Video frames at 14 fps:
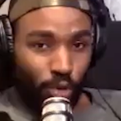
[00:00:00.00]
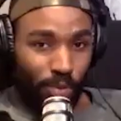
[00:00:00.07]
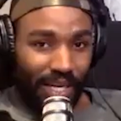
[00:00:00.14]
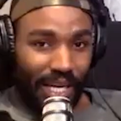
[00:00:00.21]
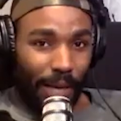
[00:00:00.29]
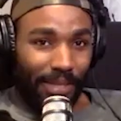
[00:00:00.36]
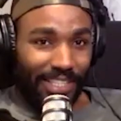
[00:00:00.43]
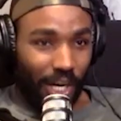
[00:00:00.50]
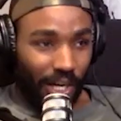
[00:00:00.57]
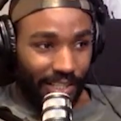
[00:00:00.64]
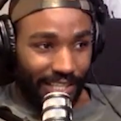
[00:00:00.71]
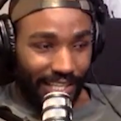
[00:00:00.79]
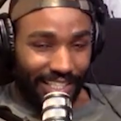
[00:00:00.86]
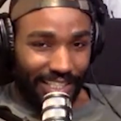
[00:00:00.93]
you become a
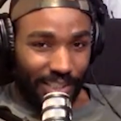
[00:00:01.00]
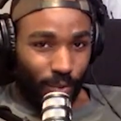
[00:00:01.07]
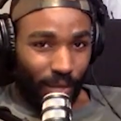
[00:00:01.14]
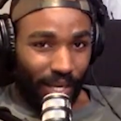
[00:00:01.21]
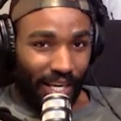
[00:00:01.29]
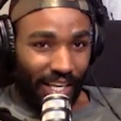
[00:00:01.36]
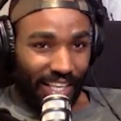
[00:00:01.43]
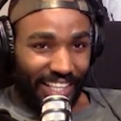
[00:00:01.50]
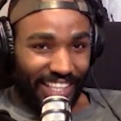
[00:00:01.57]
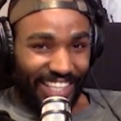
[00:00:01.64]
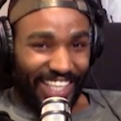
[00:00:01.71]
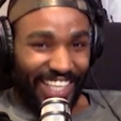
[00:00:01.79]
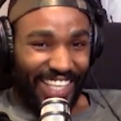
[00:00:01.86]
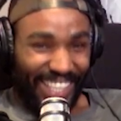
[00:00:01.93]
doctor this way?
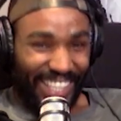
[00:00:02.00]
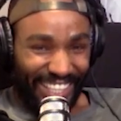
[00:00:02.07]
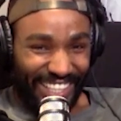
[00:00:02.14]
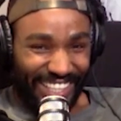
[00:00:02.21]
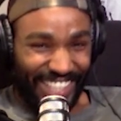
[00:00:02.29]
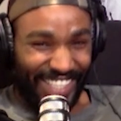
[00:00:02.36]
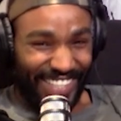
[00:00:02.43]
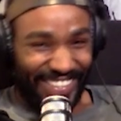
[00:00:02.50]
Exactly.